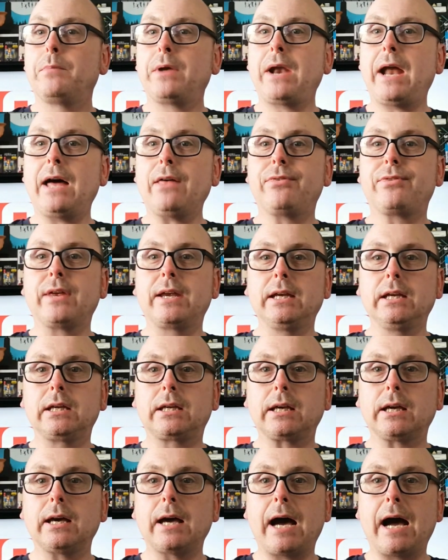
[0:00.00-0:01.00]
But I
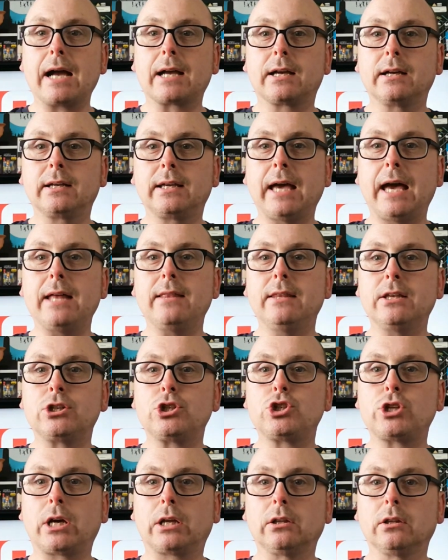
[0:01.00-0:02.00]
think I could get
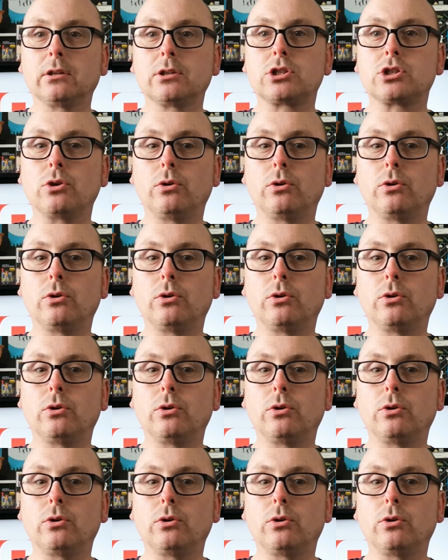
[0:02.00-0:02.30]
this channel